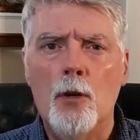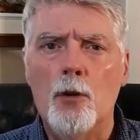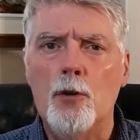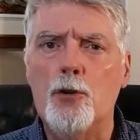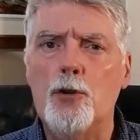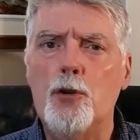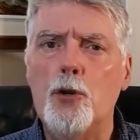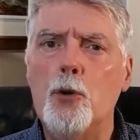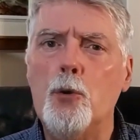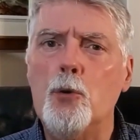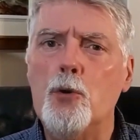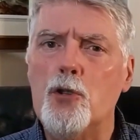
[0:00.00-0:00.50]

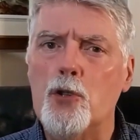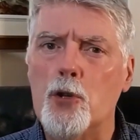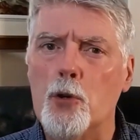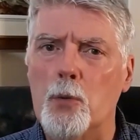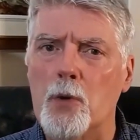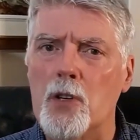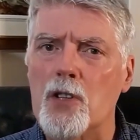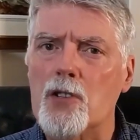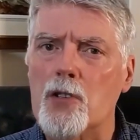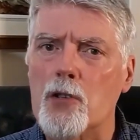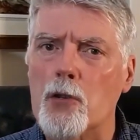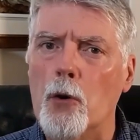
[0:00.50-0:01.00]
due to
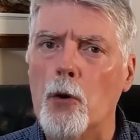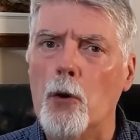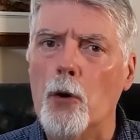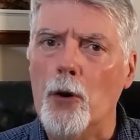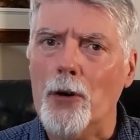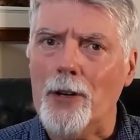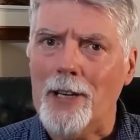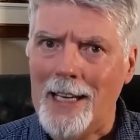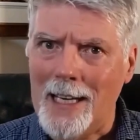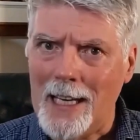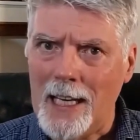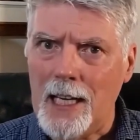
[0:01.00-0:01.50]
a sore
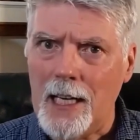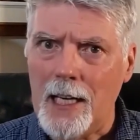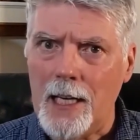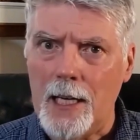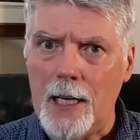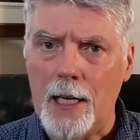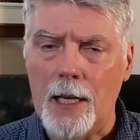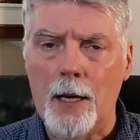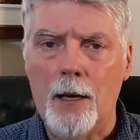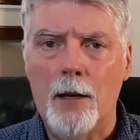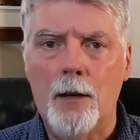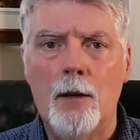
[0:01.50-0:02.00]

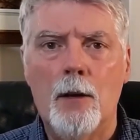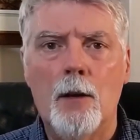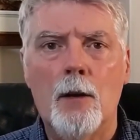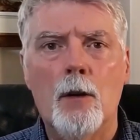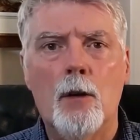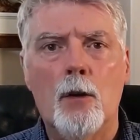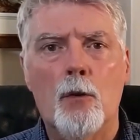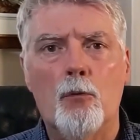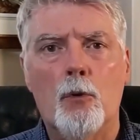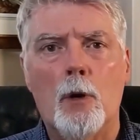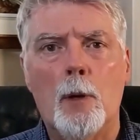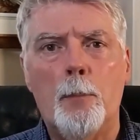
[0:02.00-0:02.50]
knee.
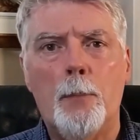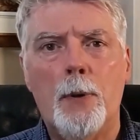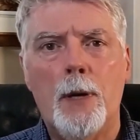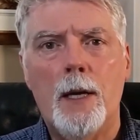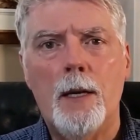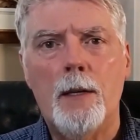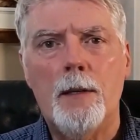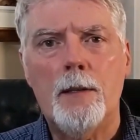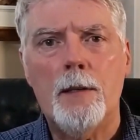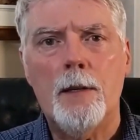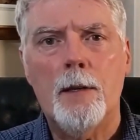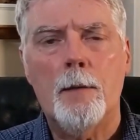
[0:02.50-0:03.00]

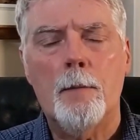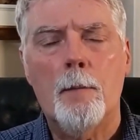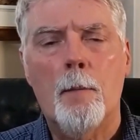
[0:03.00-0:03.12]
Repeat.